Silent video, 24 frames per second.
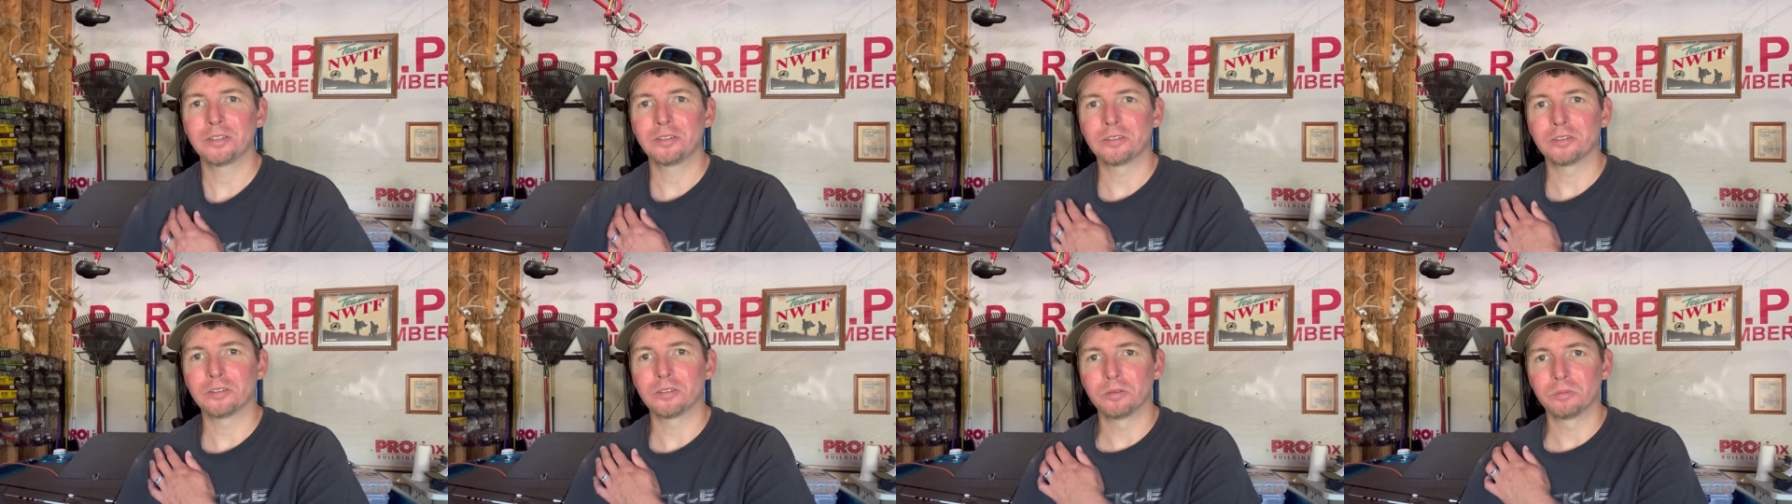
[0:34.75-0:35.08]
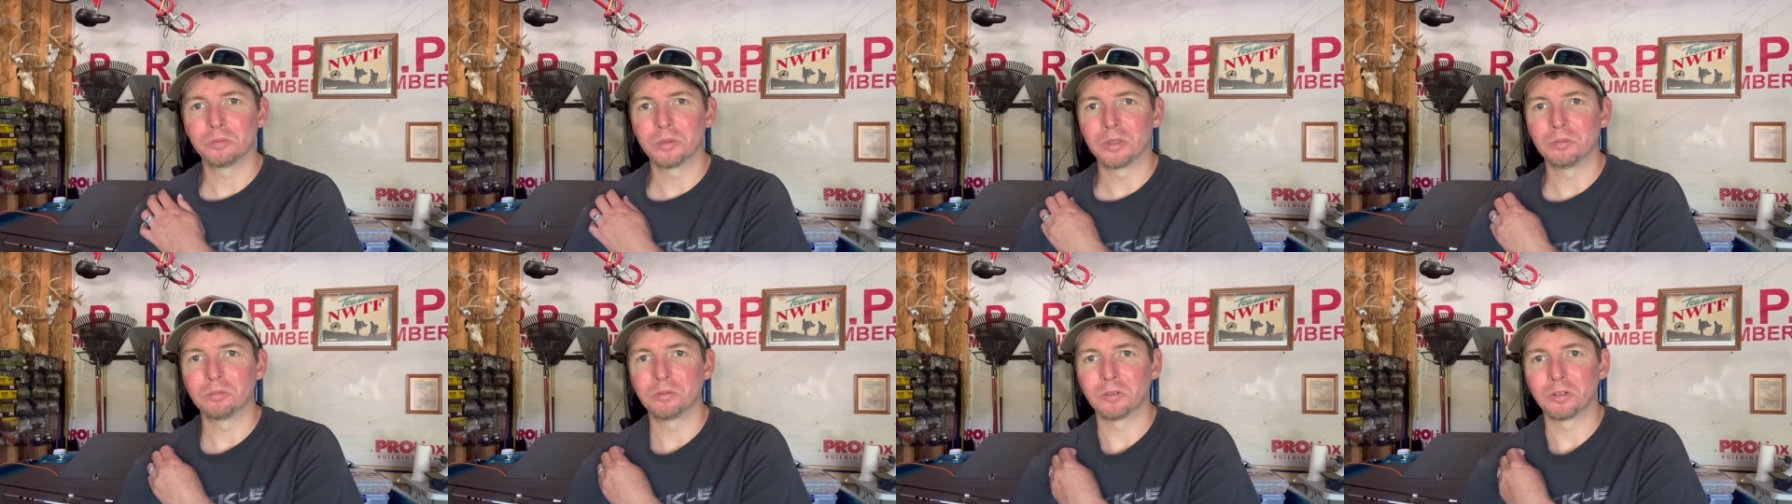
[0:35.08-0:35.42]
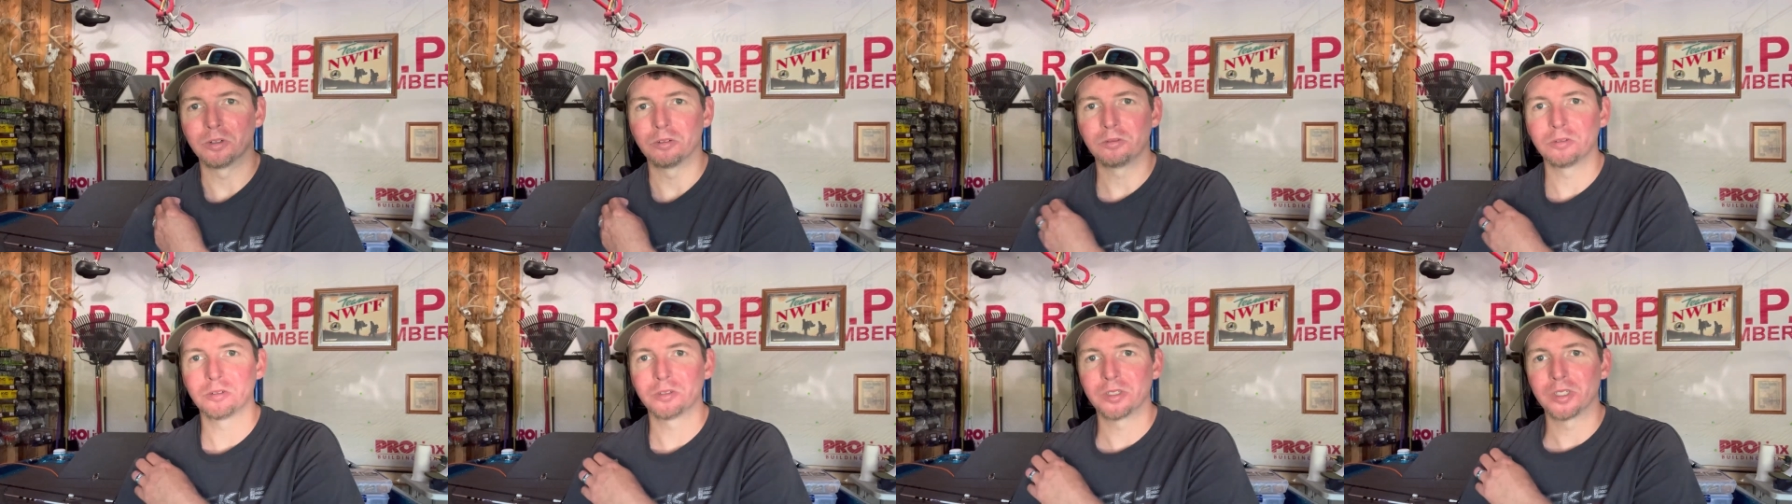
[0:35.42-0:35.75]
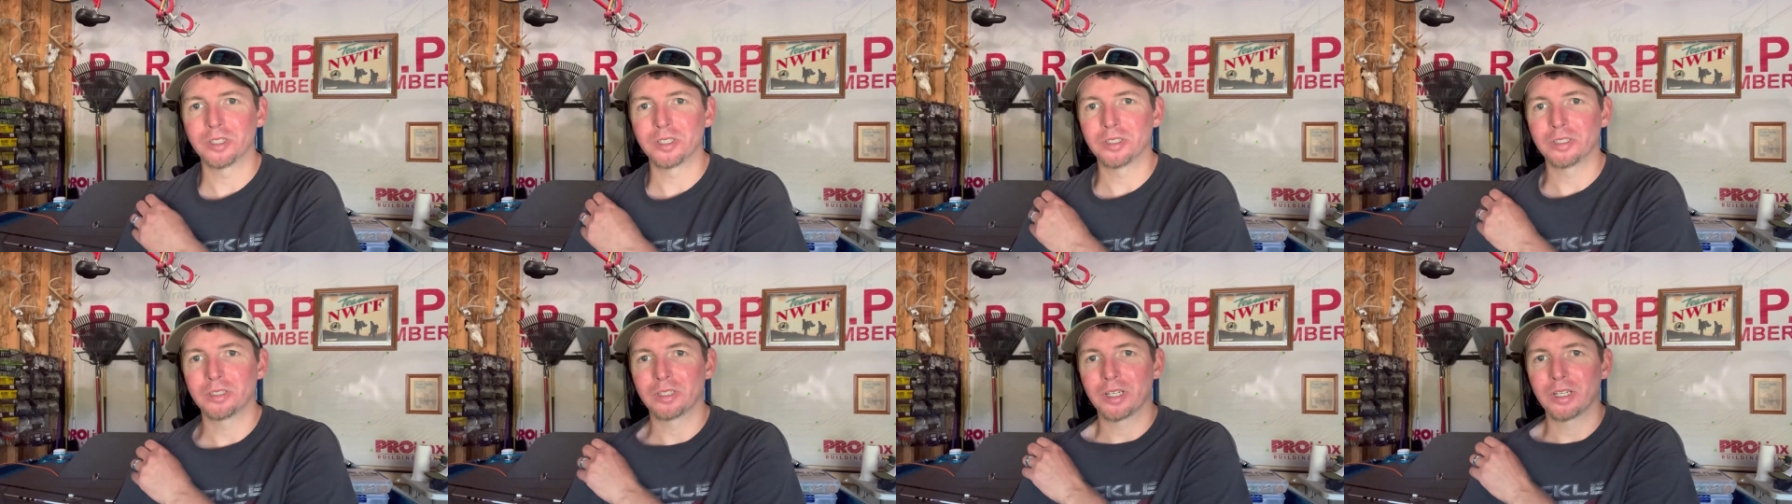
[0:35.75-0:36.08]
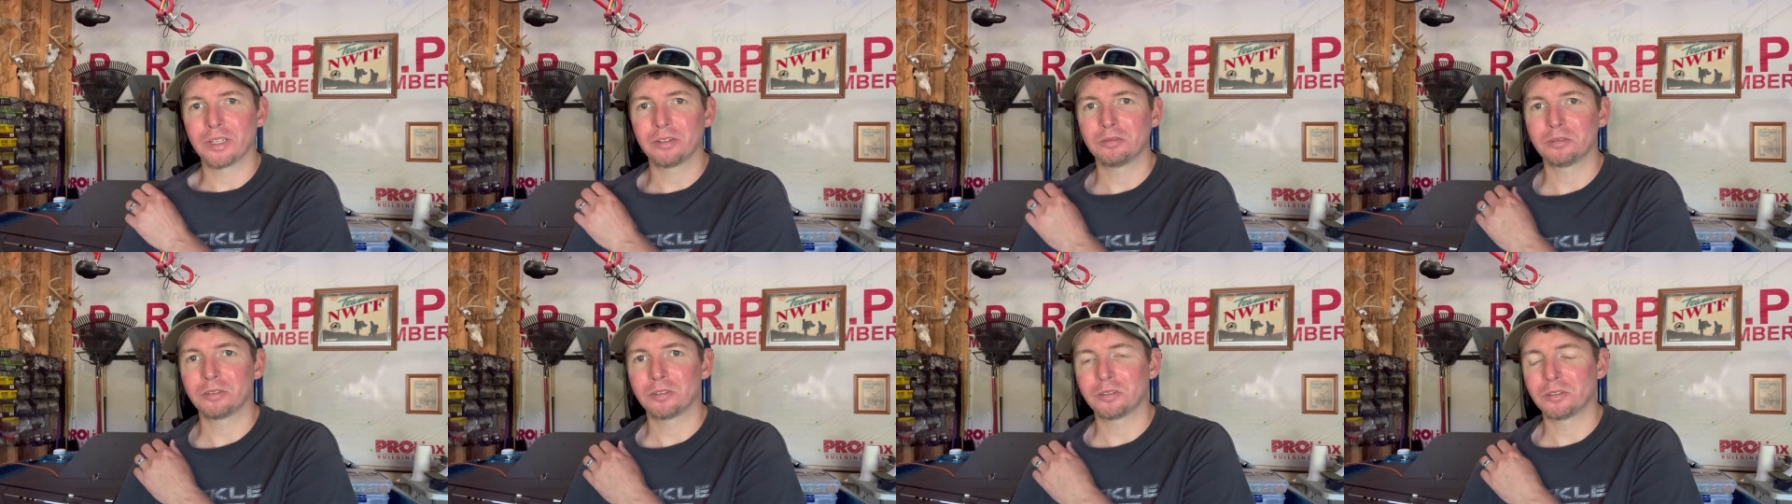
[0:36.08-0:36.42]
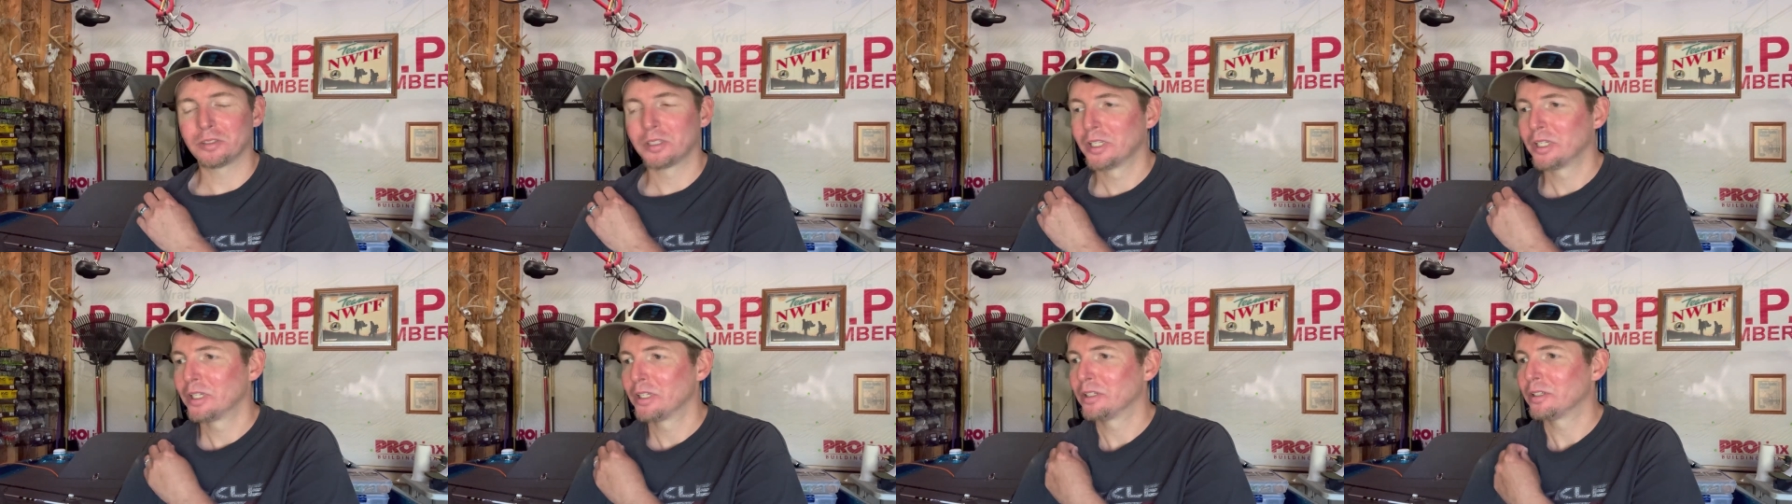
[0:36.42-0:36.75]
a little bit more for you and having
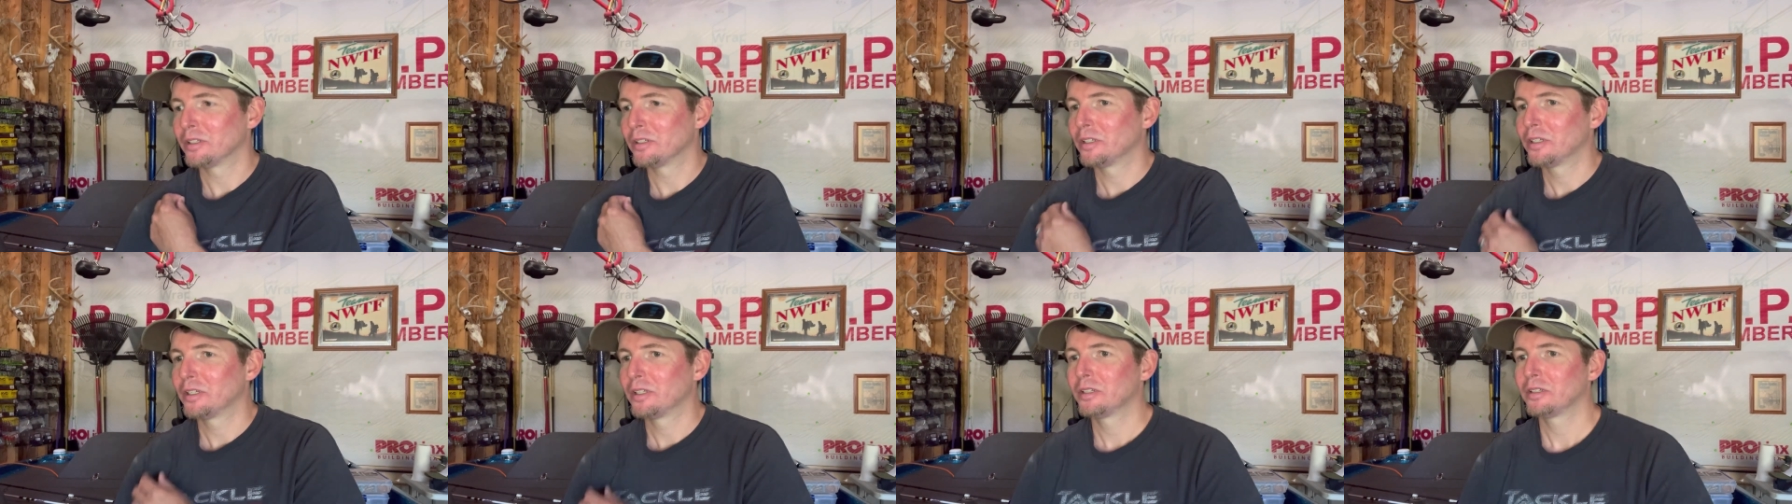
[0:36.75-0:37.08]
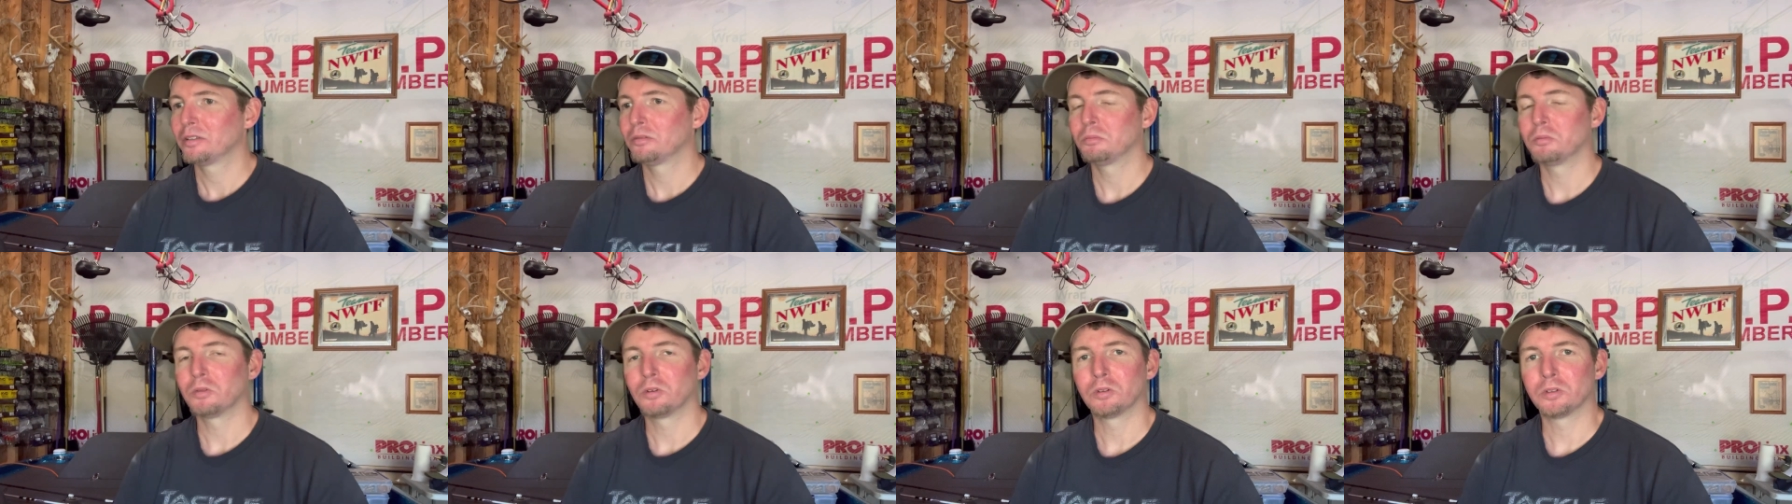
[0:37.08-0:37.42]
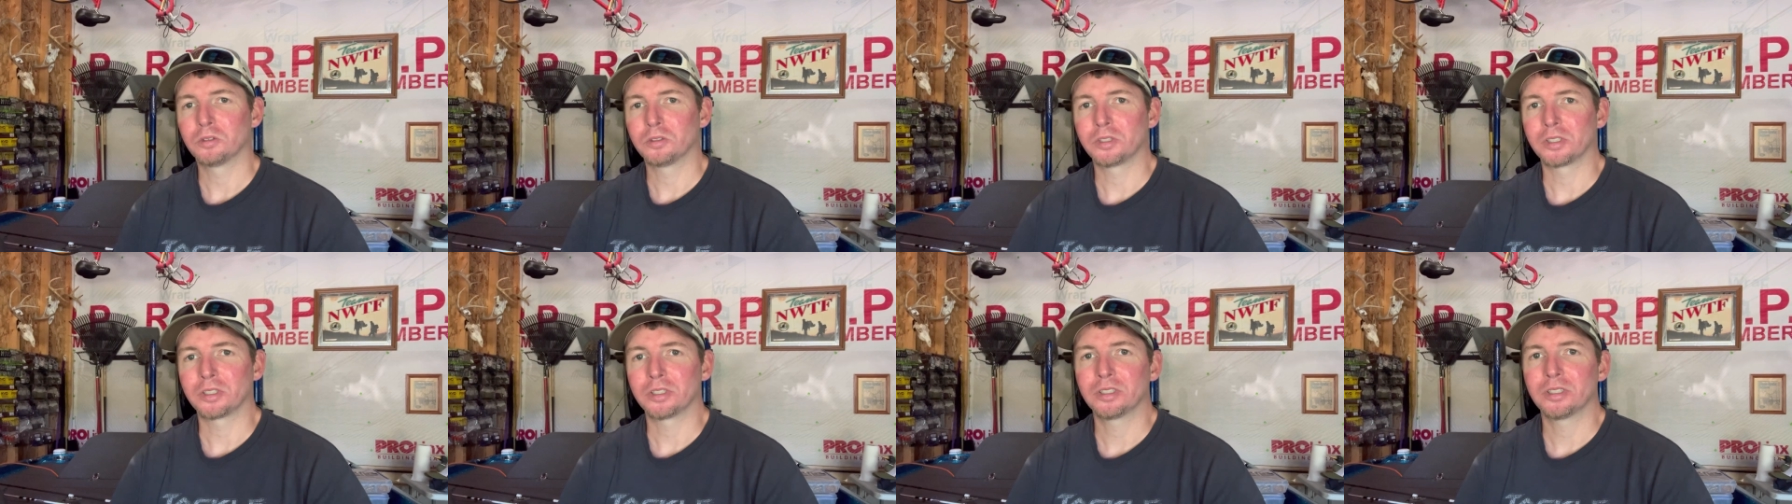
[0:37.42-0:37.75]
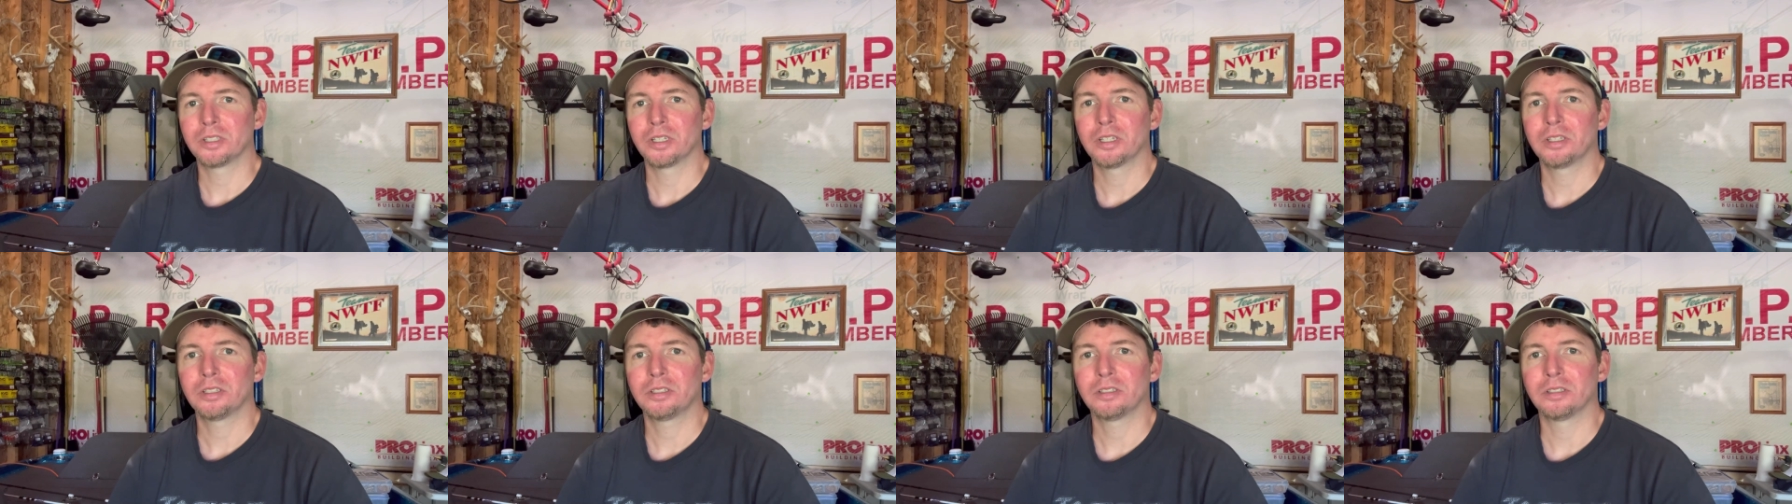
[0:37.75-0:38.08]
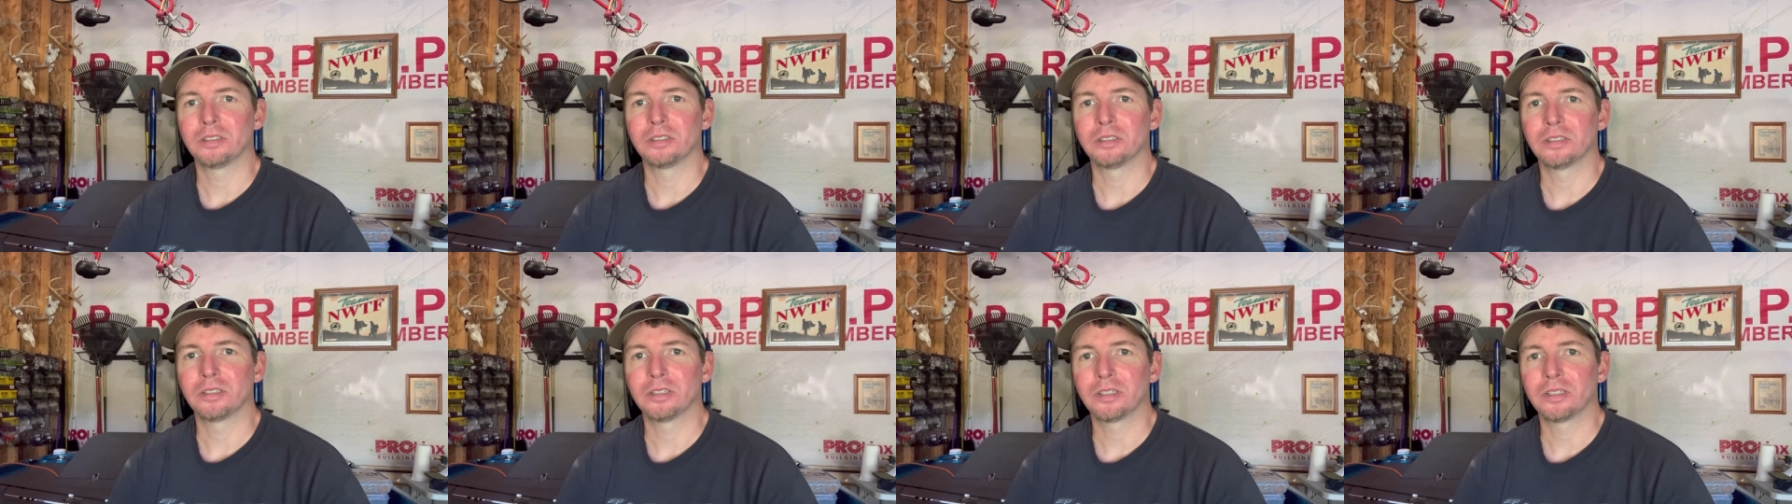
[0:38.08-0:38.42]
more success and